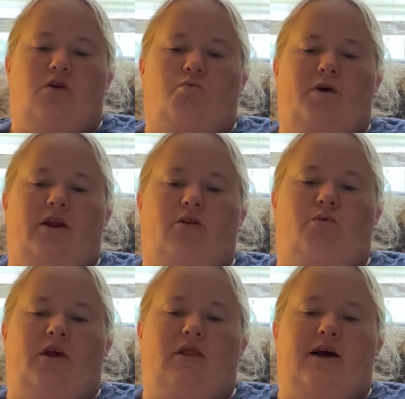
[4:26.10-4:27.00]
When did
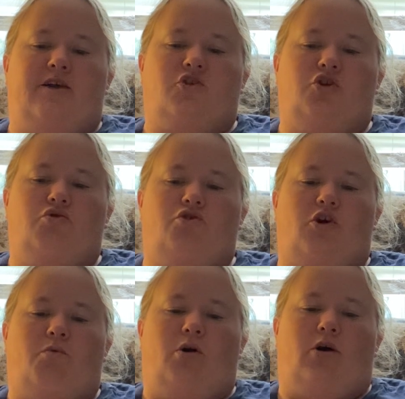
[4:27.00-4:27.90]
we last use
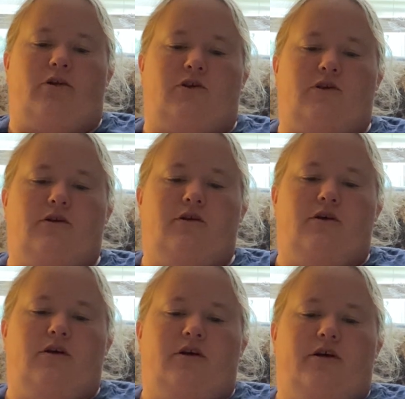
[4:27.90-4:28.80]
our wands?
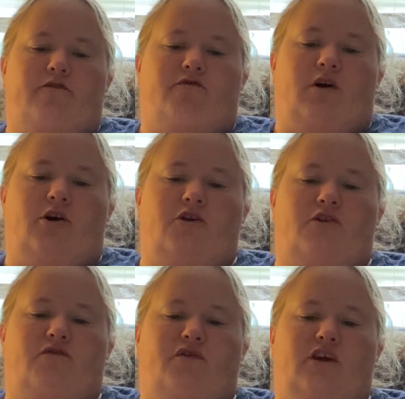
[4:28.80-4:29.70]

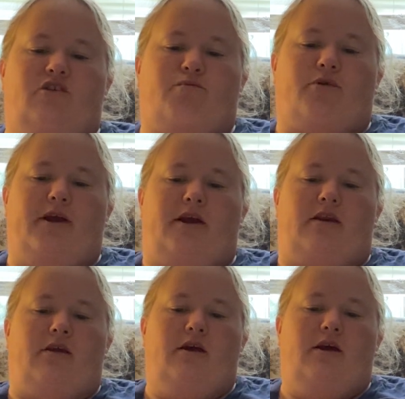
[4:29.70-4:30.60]
Fauna's face
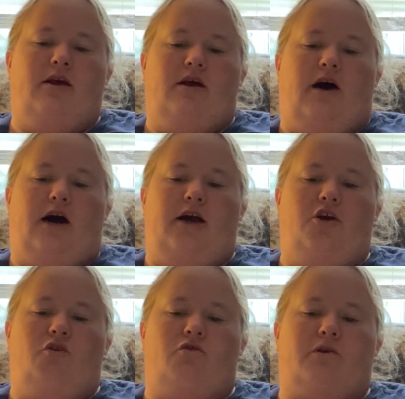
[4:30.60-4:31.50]
brightened. I
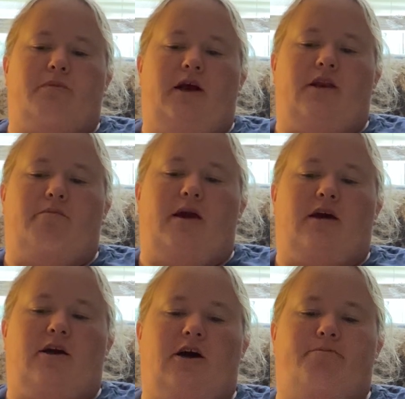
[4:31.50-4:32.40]
used mine to make
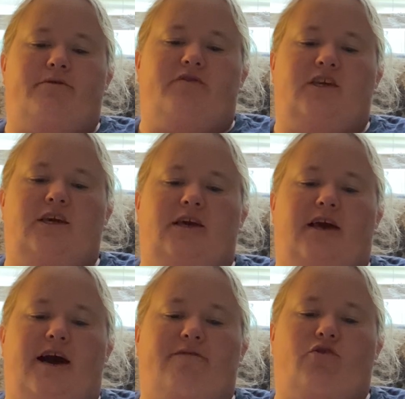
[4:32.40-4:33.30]
a cup of tea
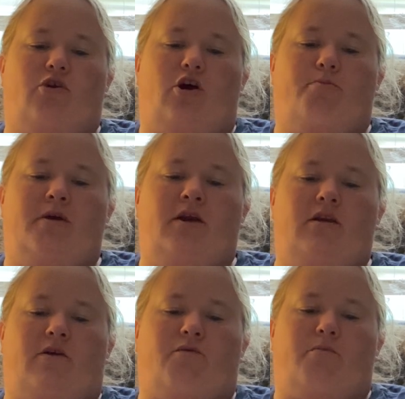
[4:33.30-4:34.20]
after our
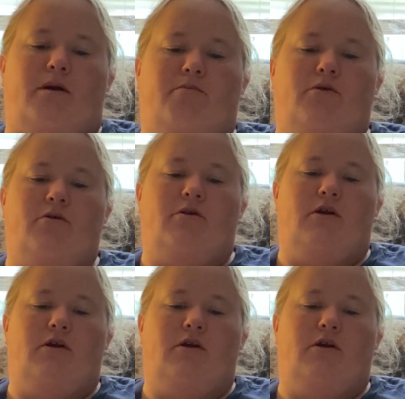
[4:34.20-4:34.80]
picnic, remember?